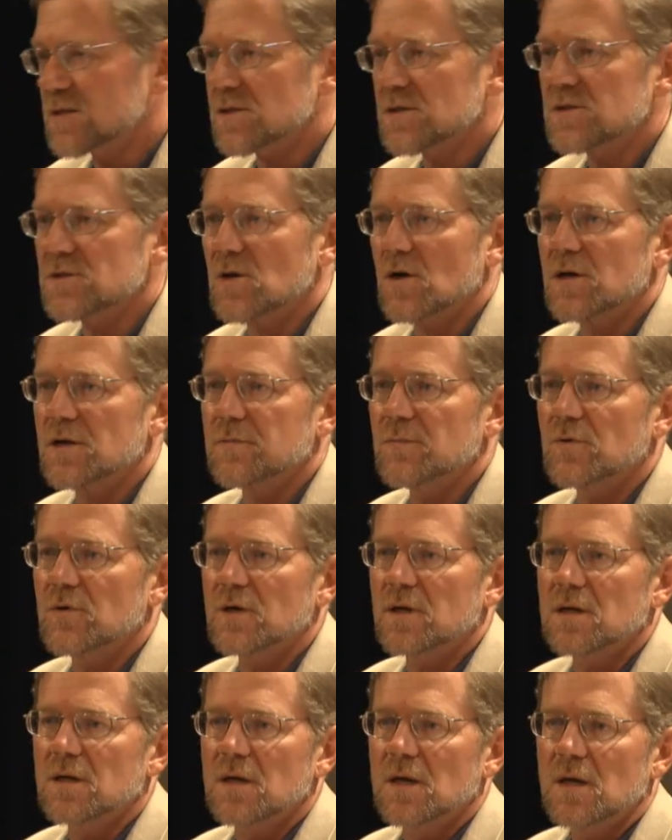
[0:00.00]
as a starting
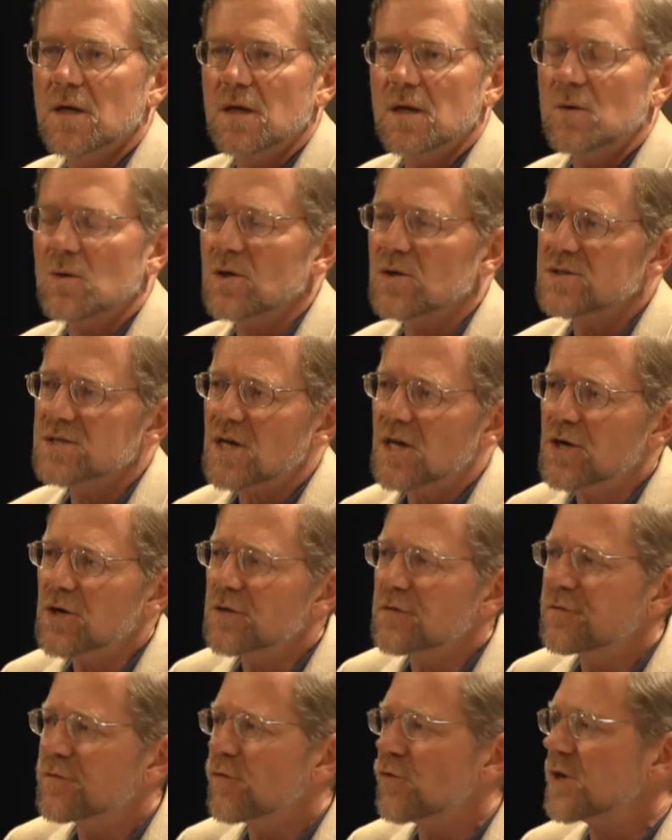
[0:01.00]
point. Well, there's
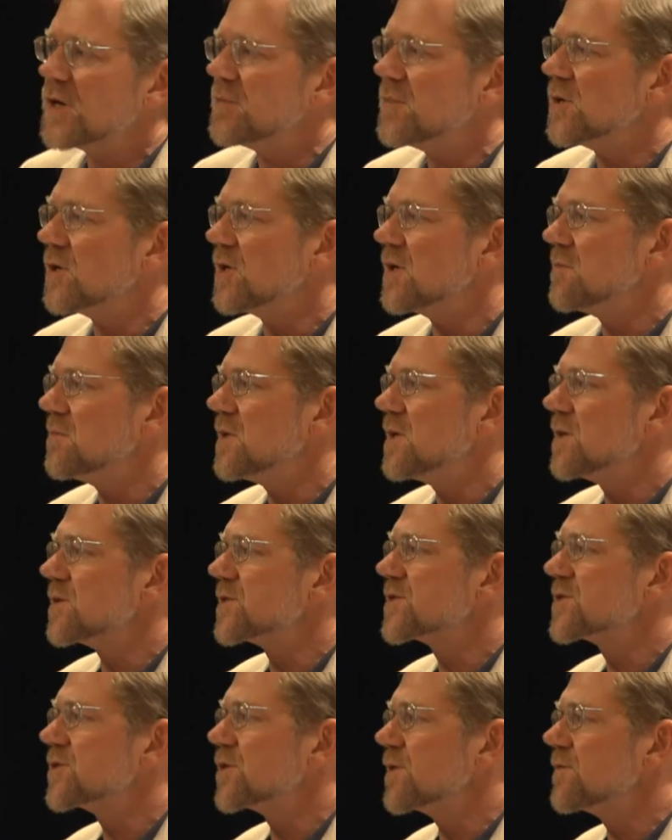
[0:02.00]
140 million
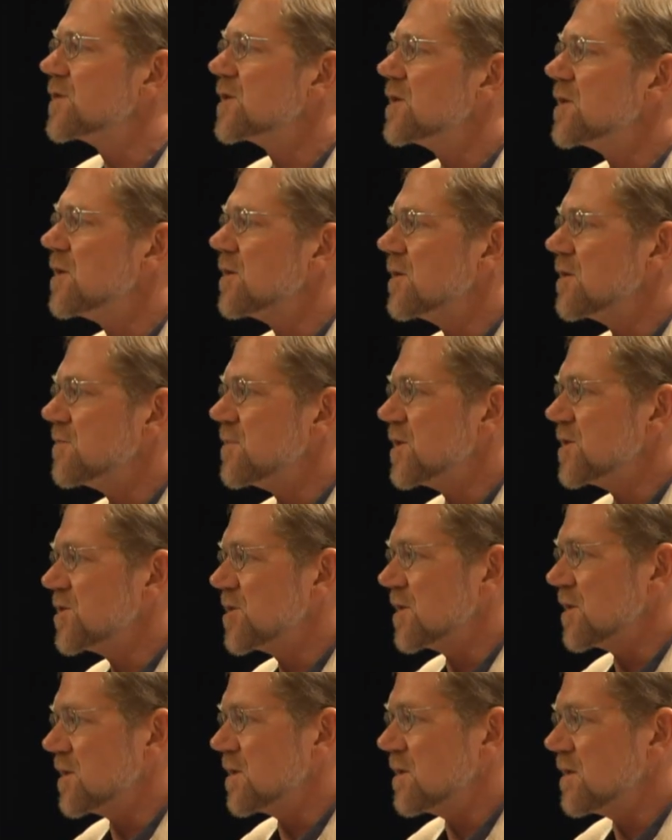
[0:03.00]
meals served a year in
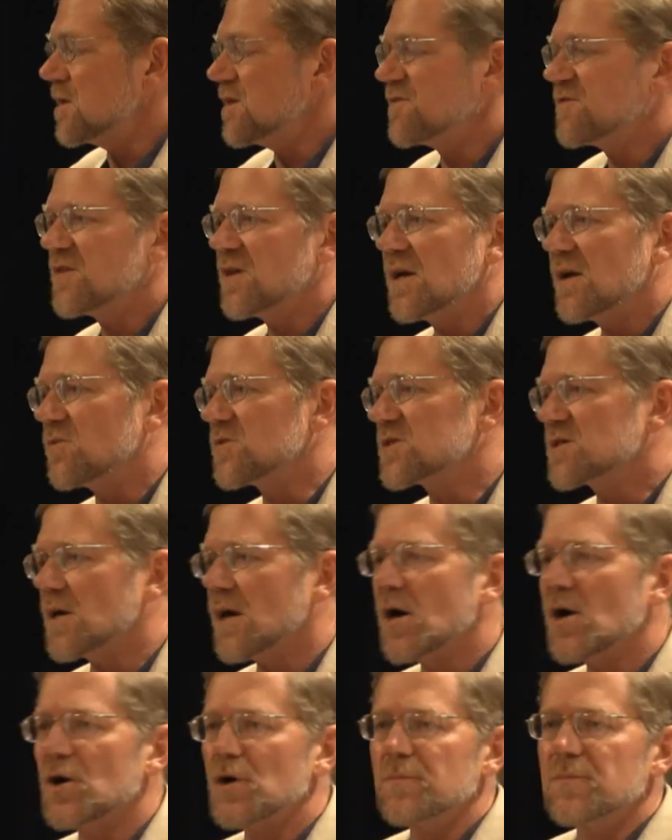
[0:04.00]
Michigan. If it was
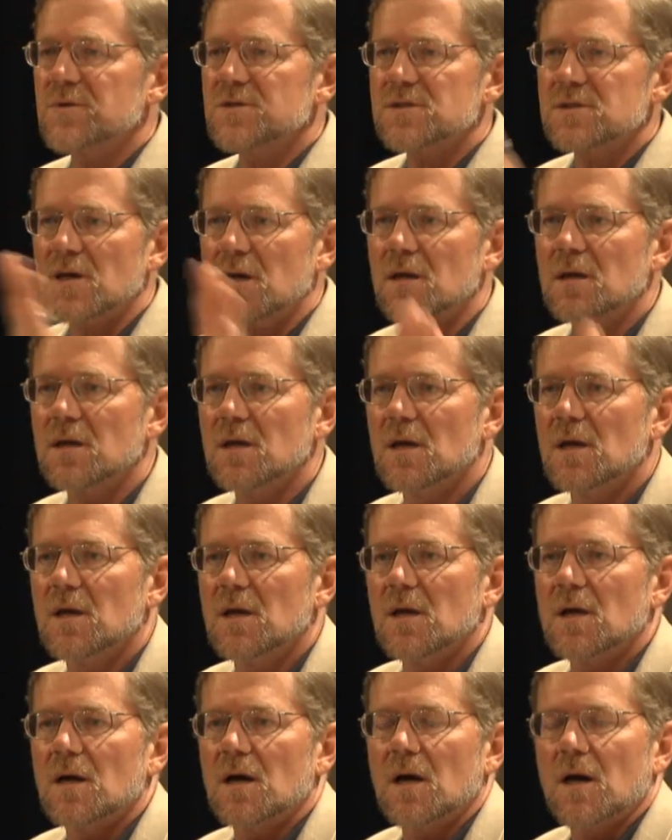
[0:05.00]
100%
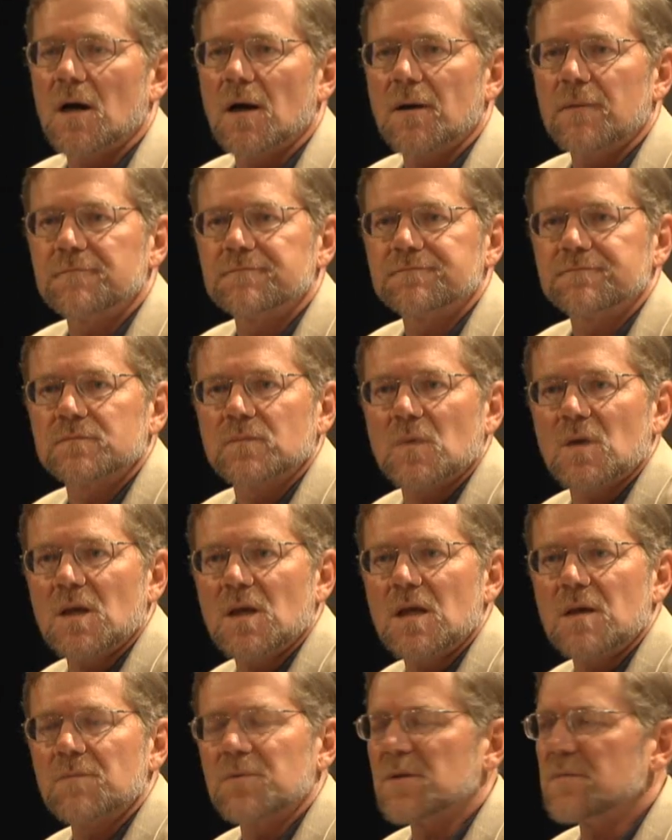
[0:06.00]
um,
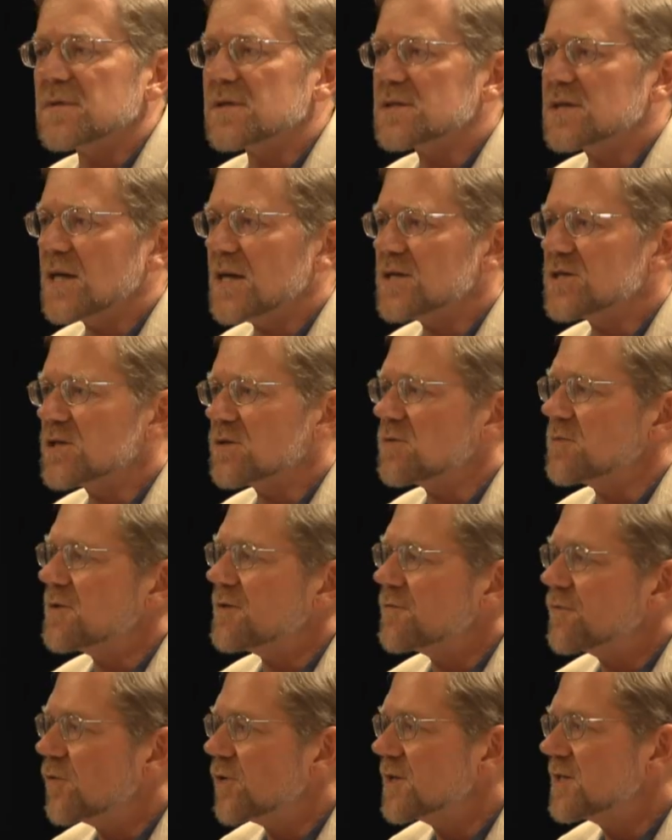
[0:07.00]
implementation, would
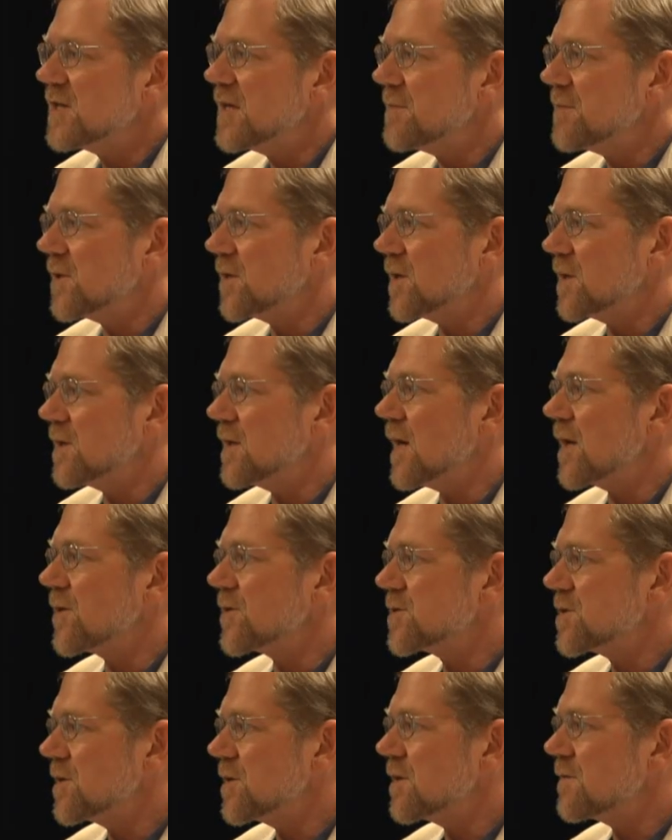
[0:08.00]
be $14 million
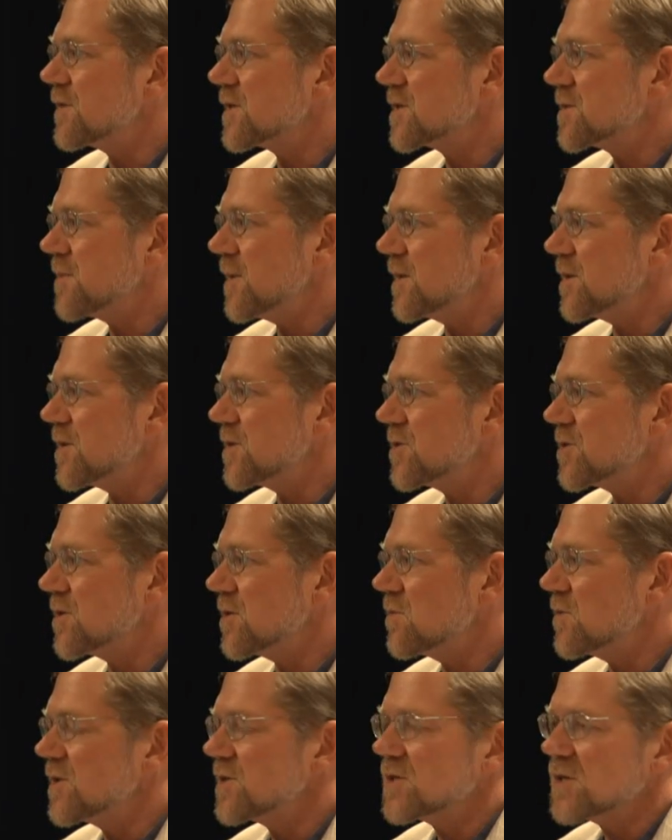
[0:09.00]
a year of
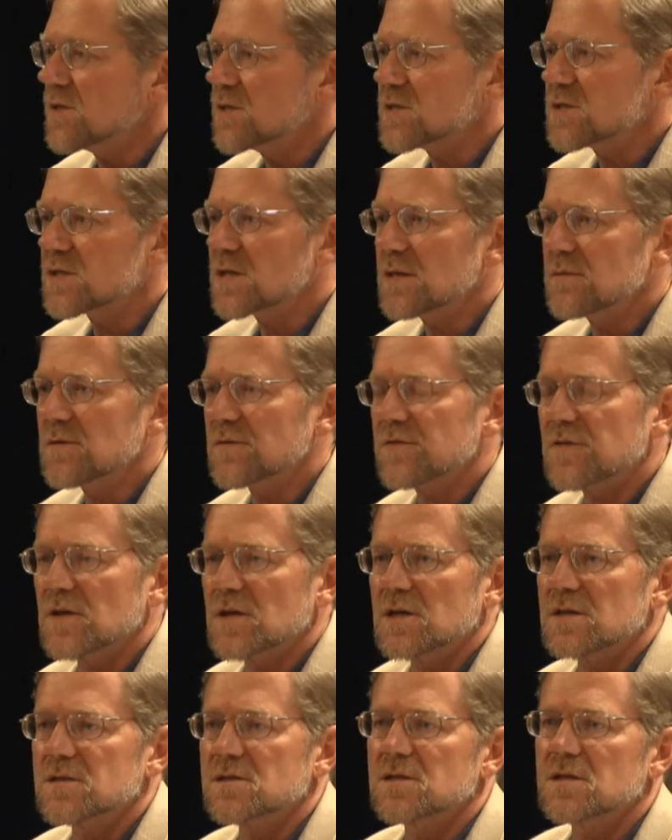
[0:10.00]
expenditure, which in the scheme of
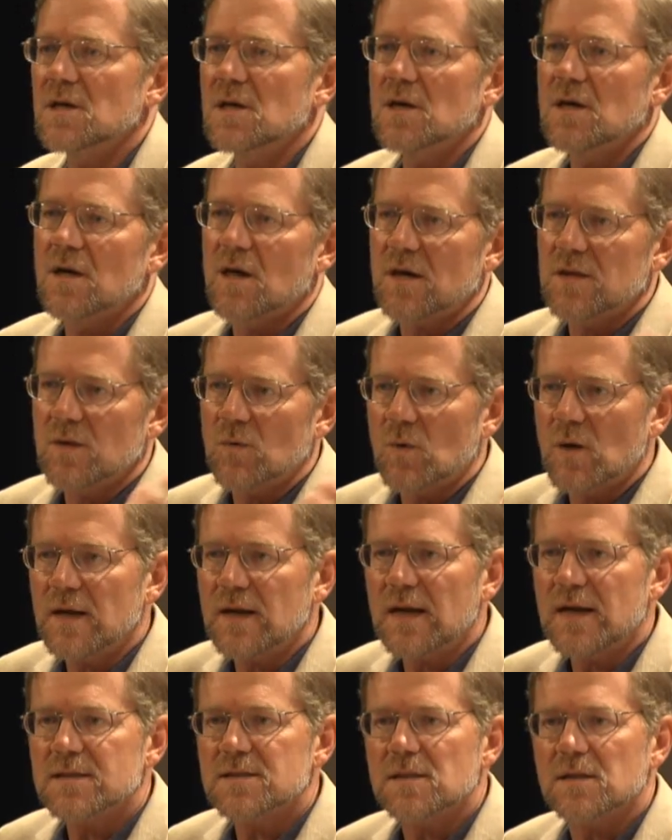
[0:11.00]
things, on the
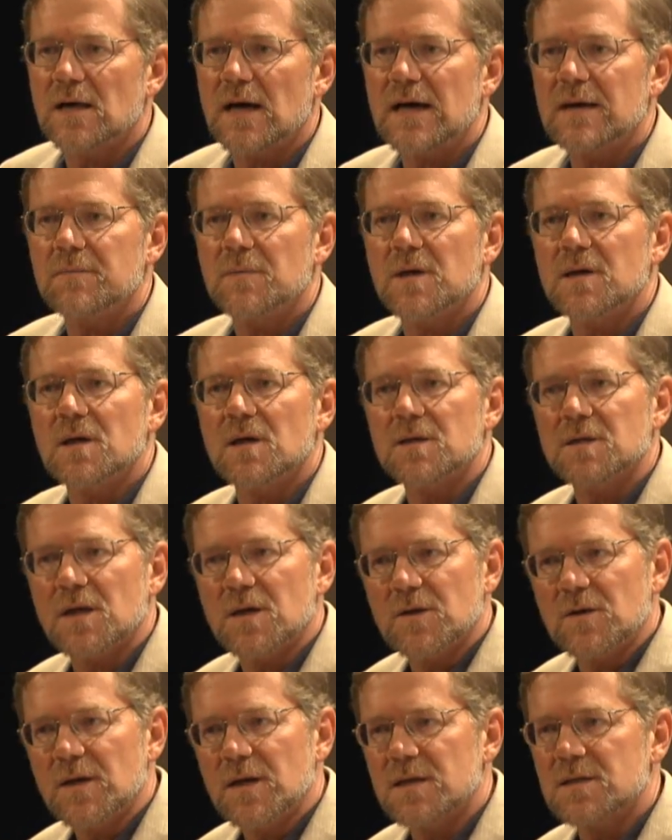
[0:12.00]
one hand is a lot of money, on the
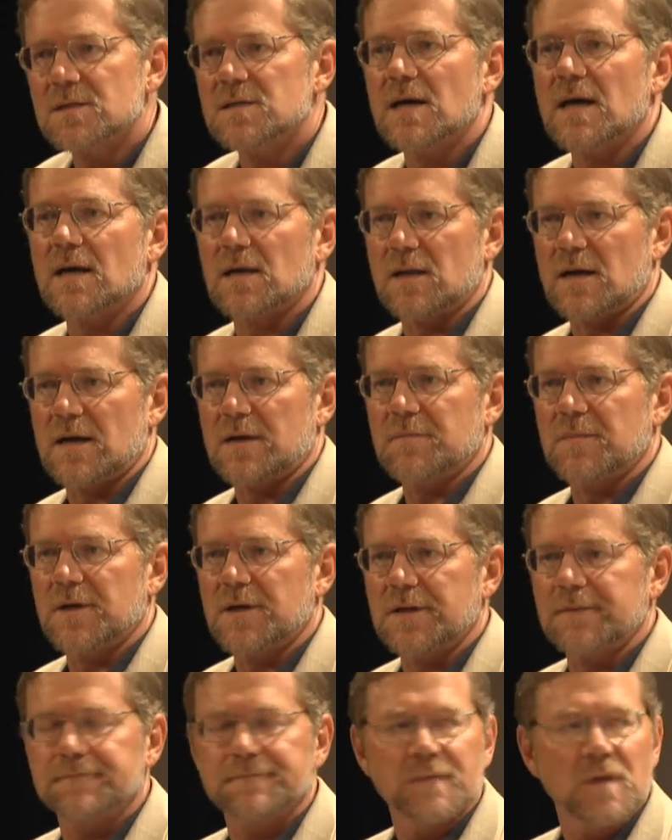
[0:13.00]
other hand is not a lot of
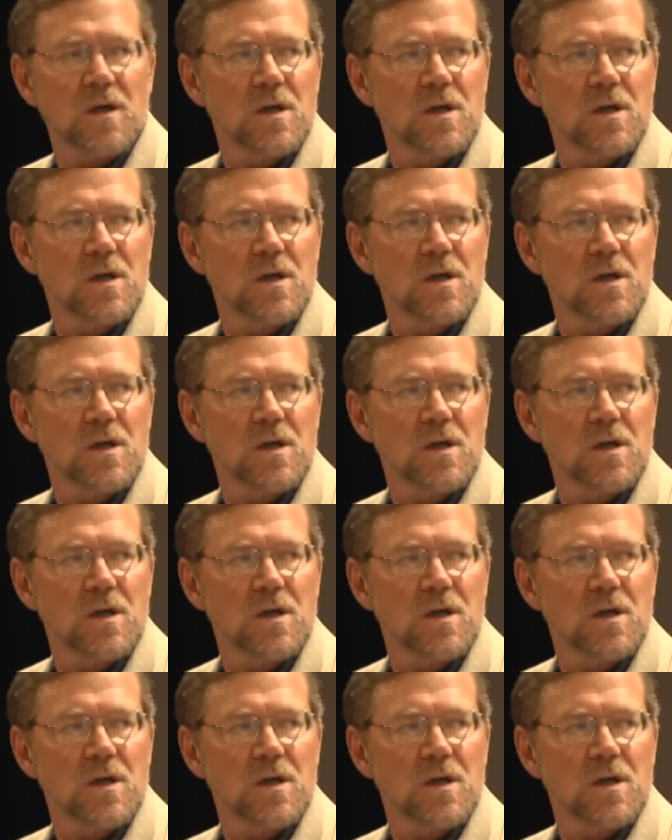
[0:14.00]
money.